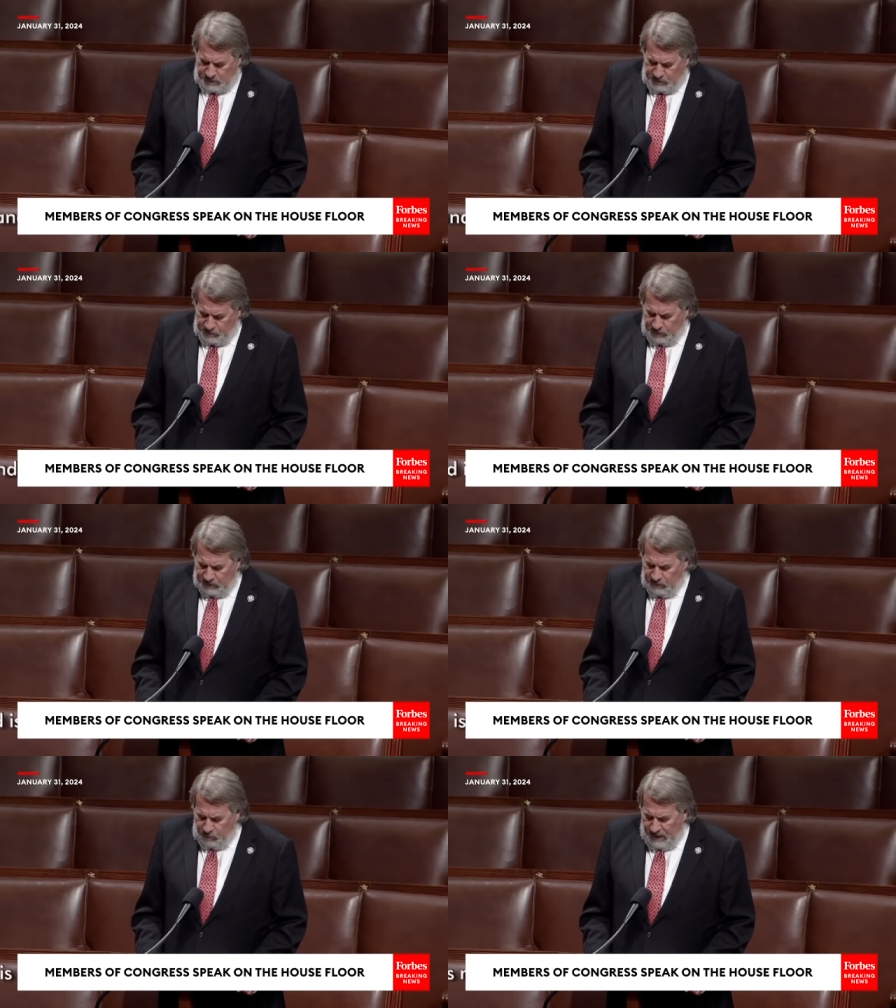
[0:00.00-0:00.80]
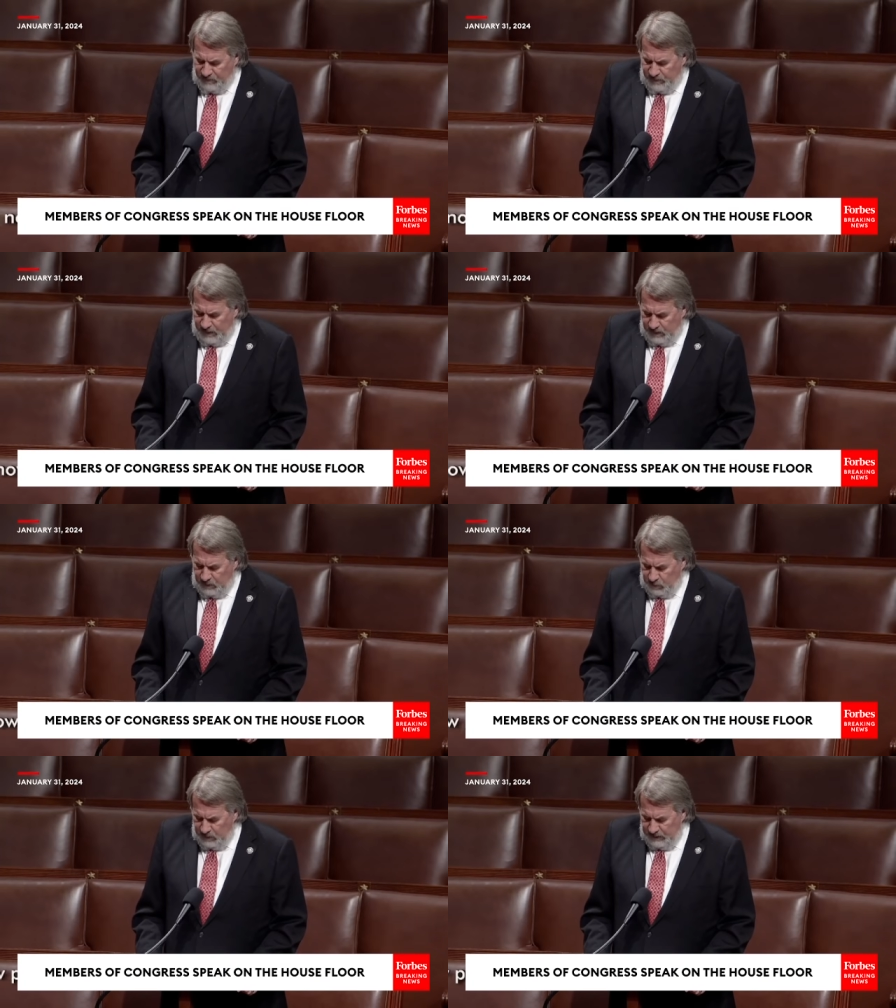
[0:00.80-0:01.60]
destructive wildfire in
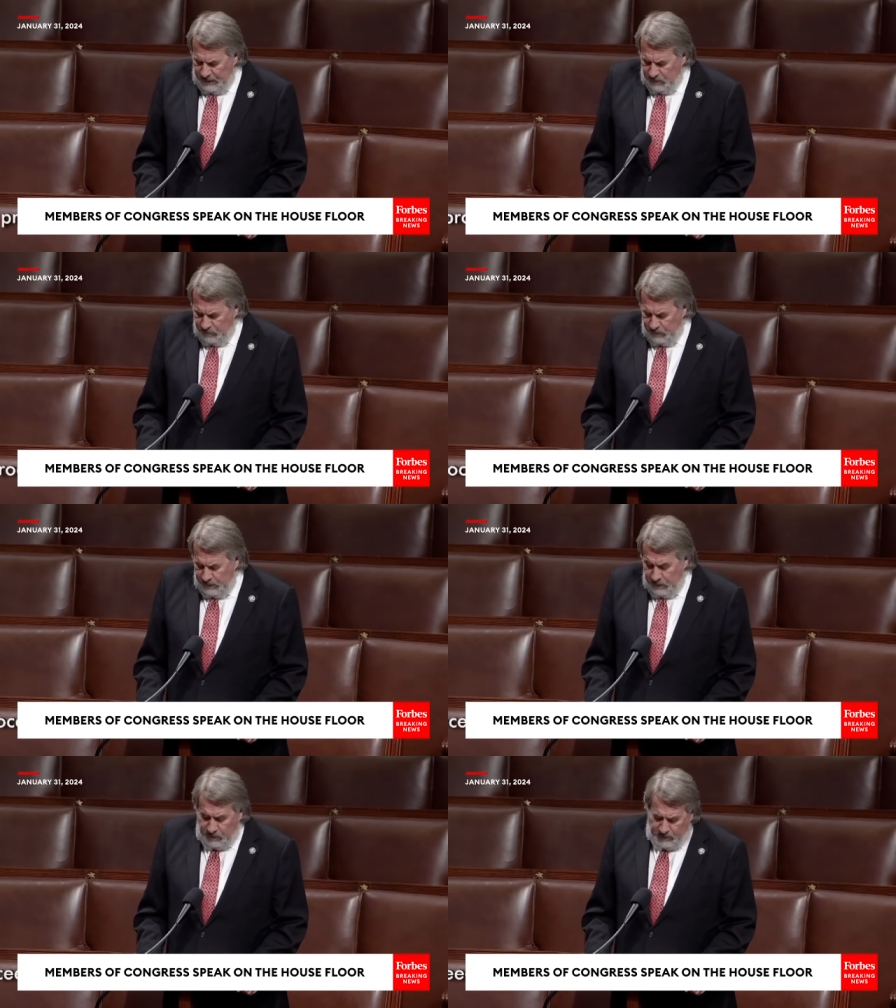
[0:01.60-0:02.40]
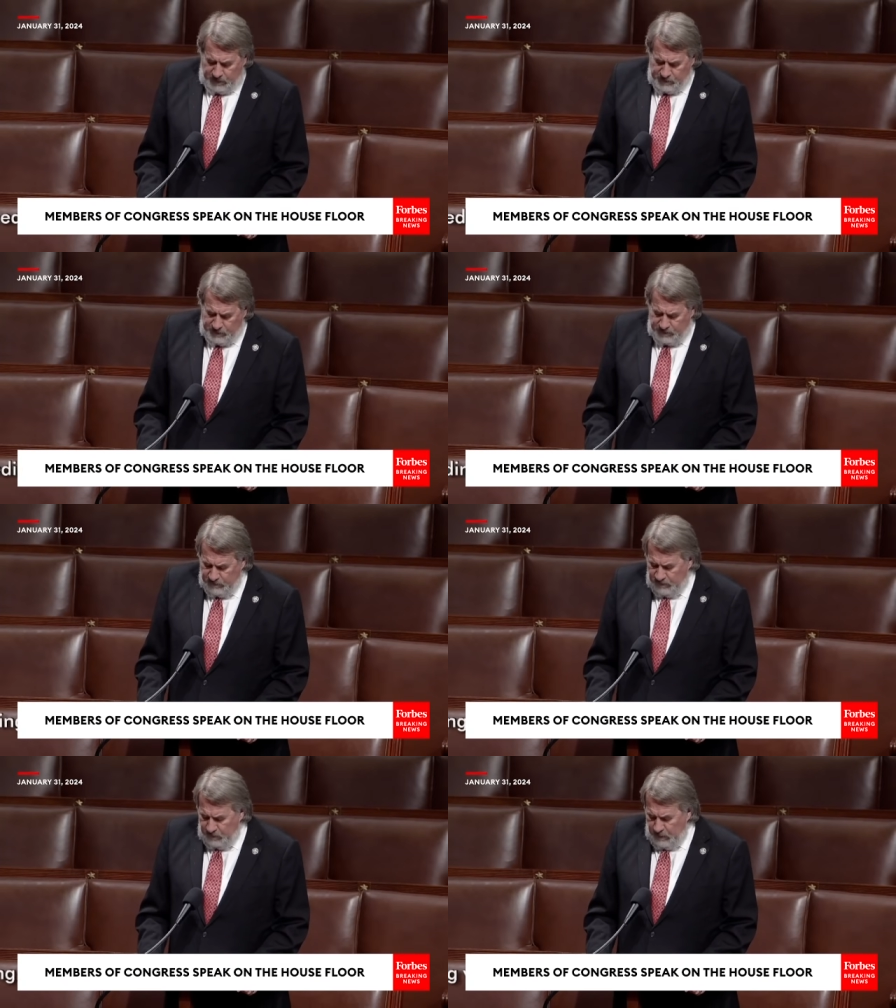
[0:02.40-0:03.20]
Northern California and other parts
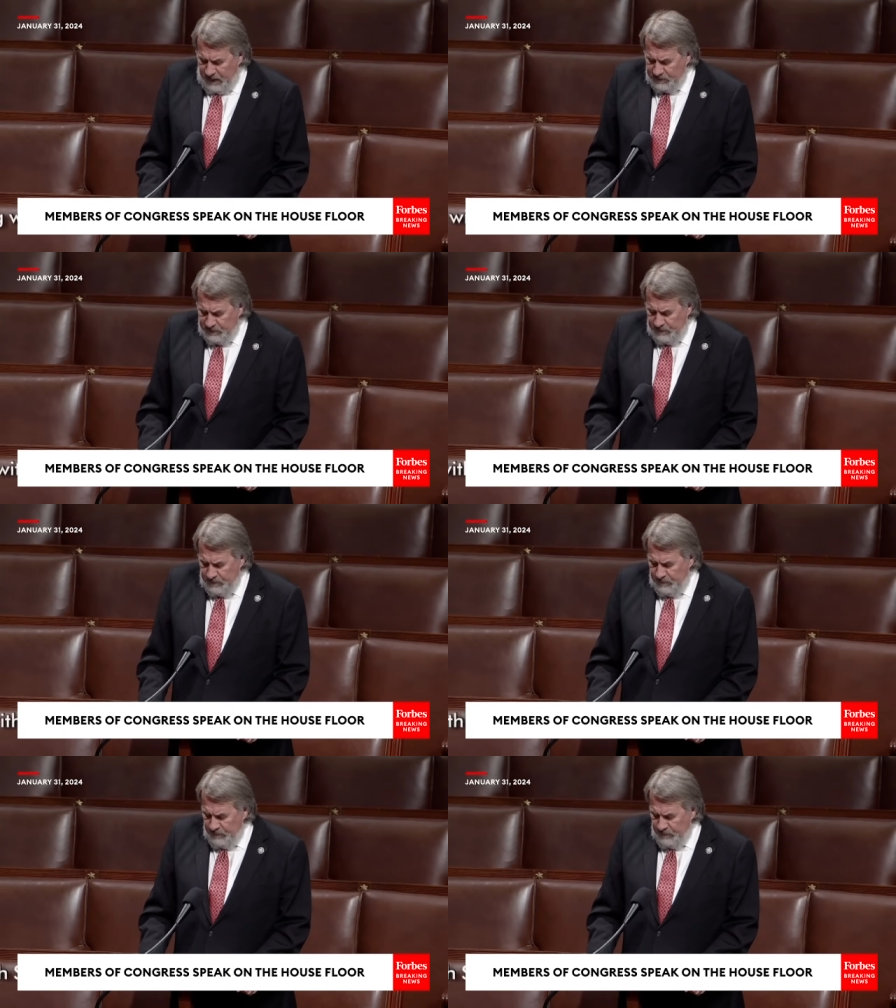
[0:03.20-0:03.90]
of the West,